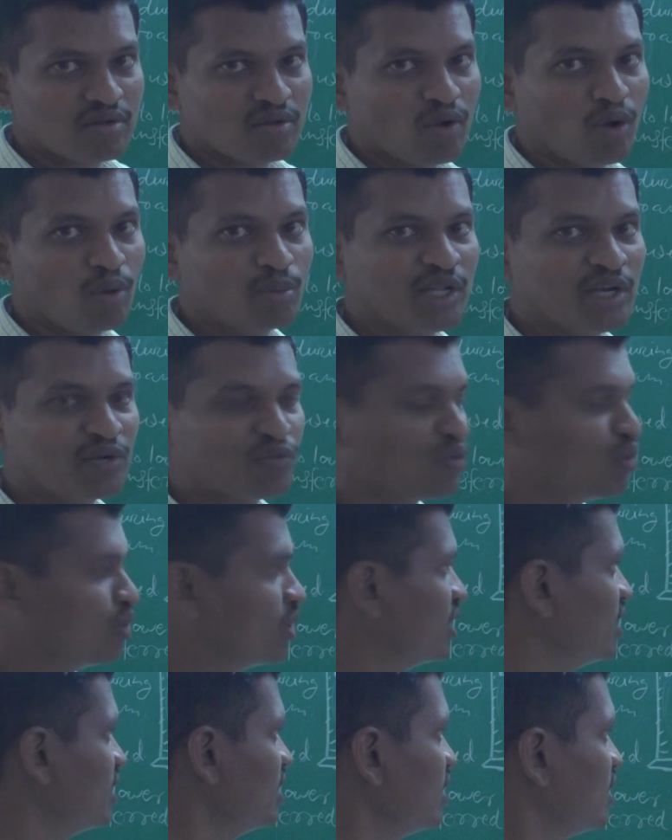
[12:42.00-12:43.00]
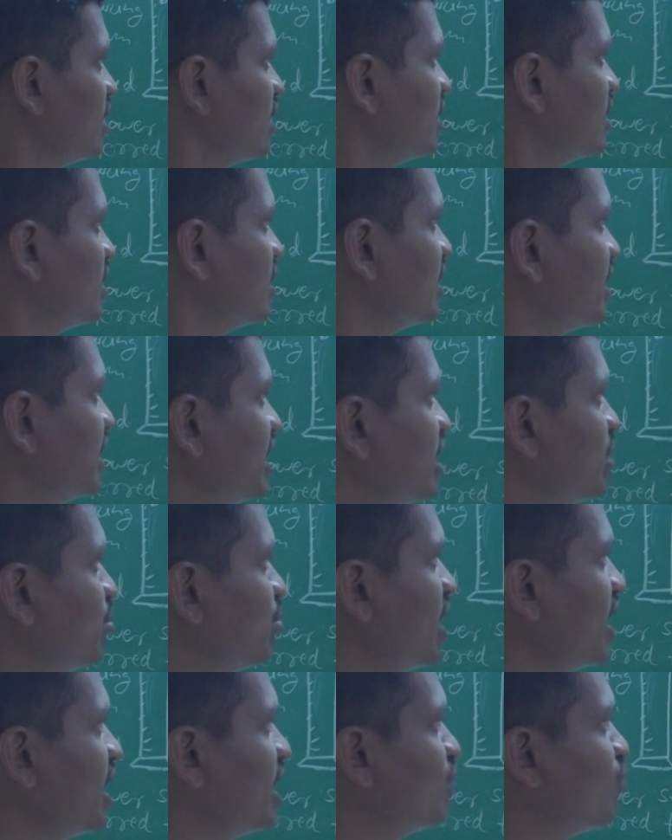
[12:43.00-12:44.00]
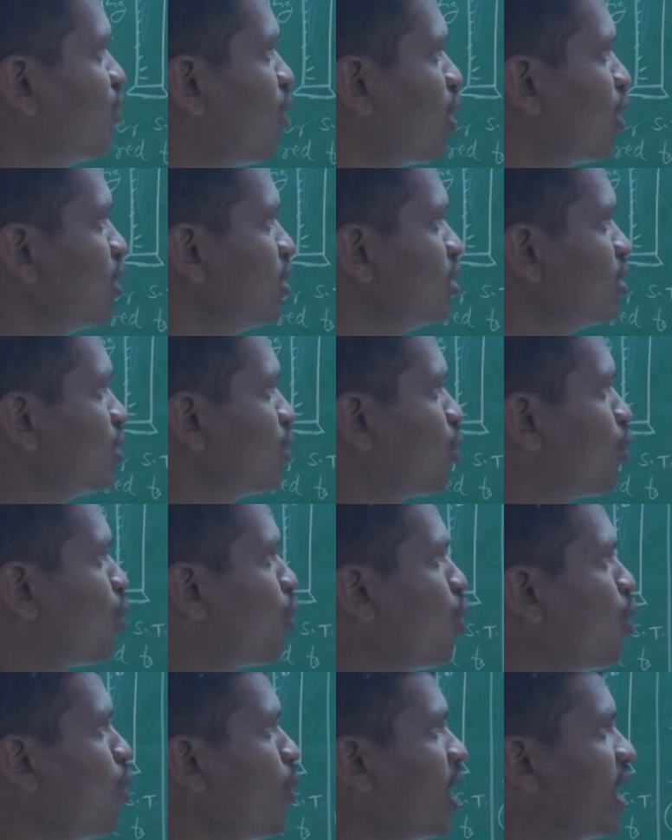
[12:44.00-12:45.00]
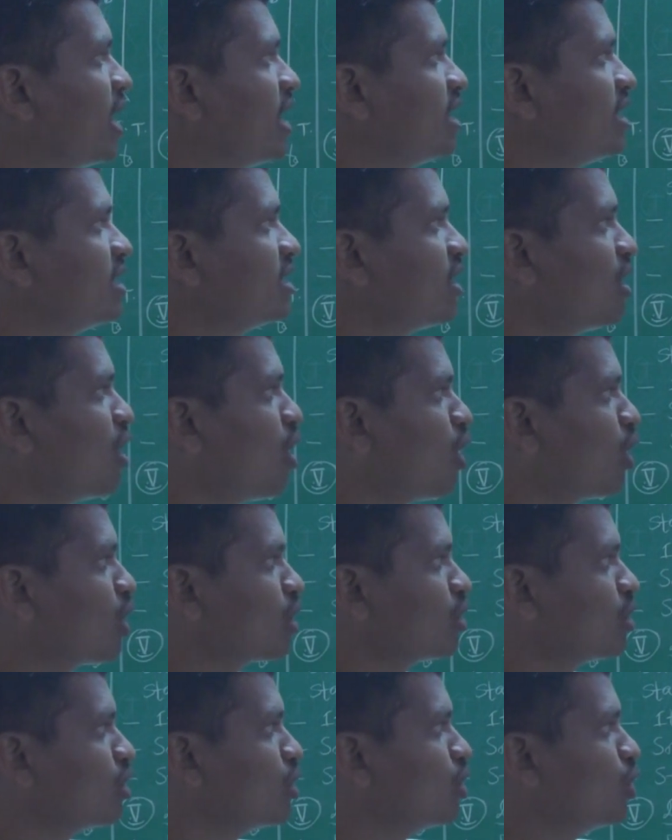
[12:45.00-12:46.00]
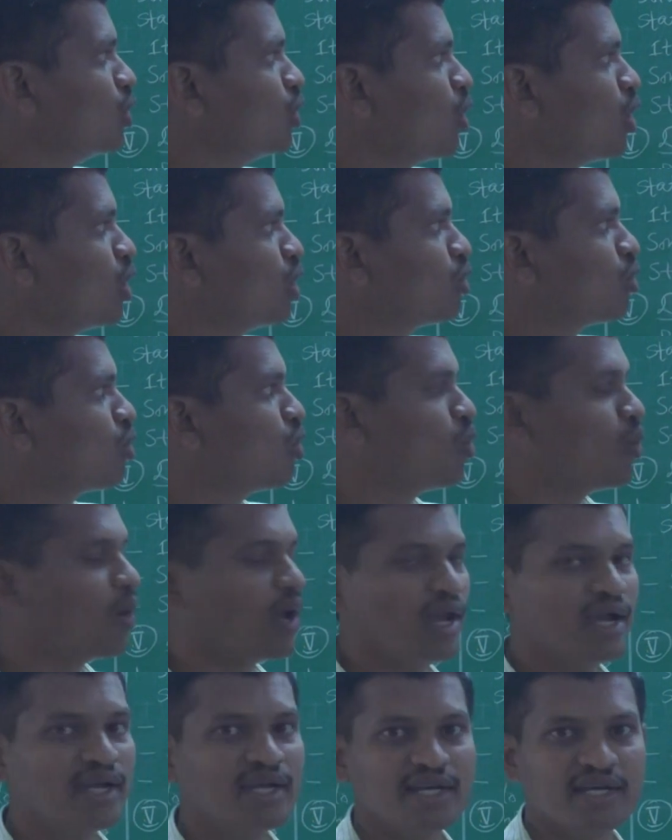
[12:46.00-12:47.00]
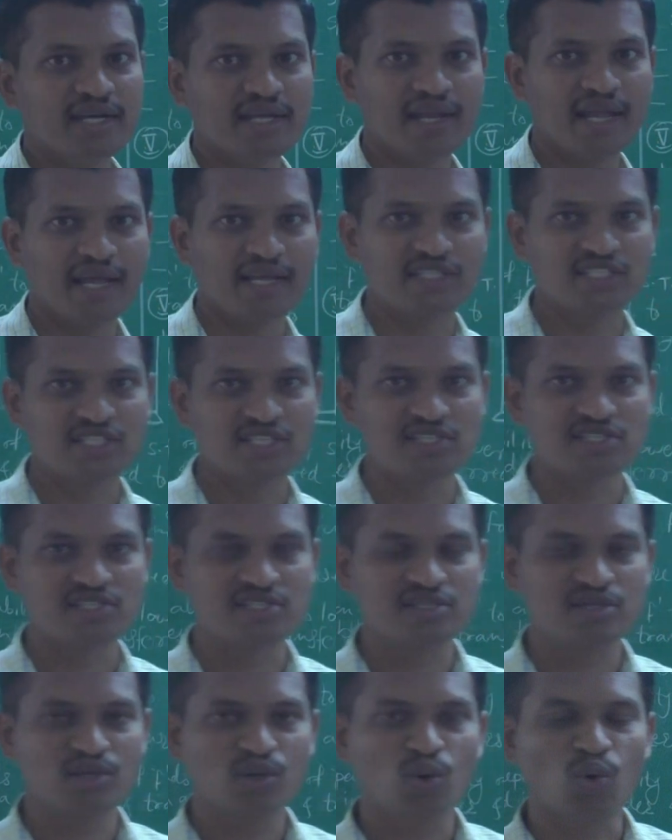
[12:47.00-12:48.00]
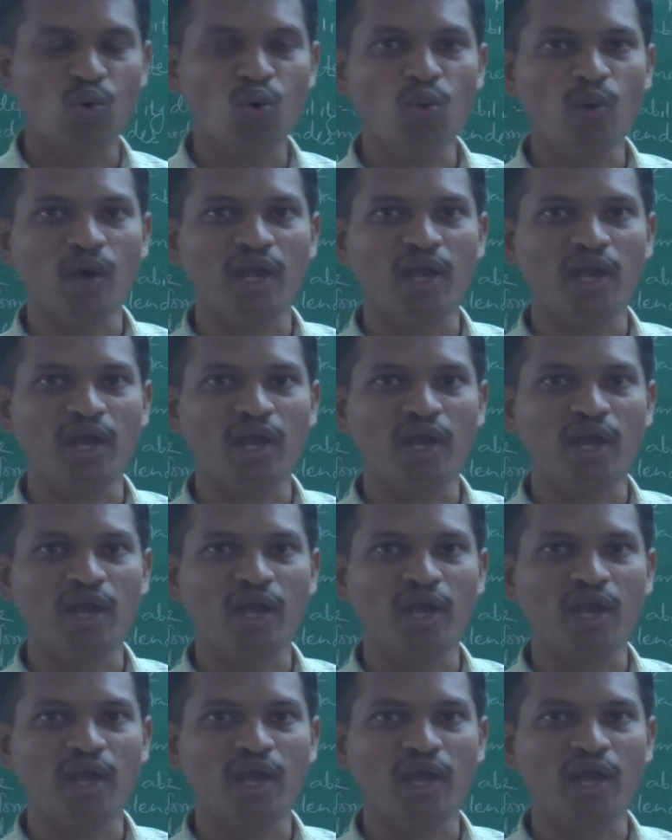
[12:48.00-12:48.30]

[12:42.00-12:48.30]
of that protein, it may involve covalent or non-covalent interactions. So